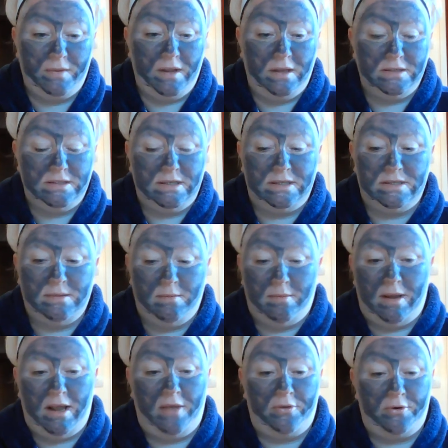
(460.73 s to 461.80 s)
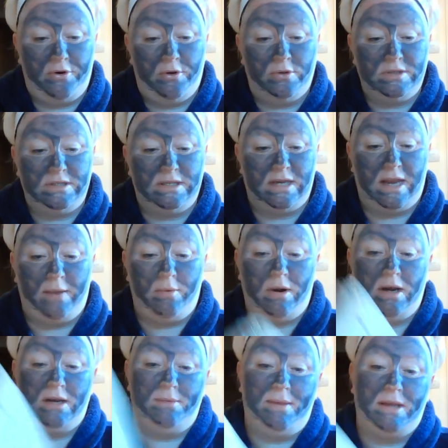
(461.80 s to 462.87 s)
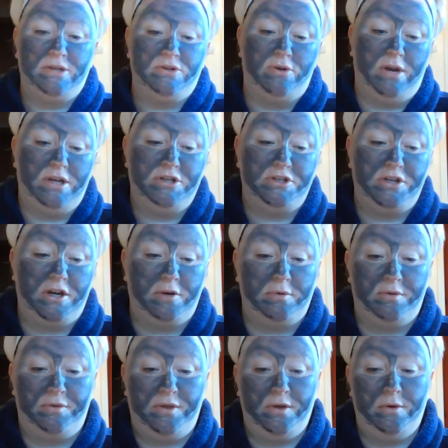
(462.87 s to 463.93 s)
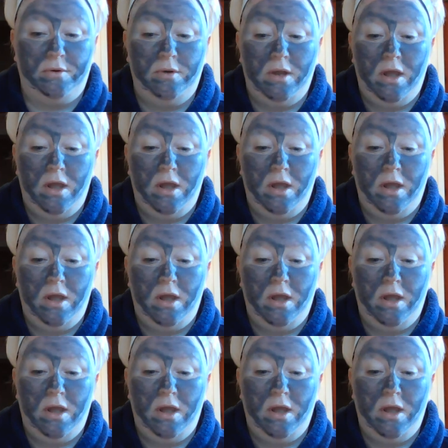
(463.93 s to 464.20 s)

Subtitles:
See some of my other notes that I wanted to make sure I shared with you.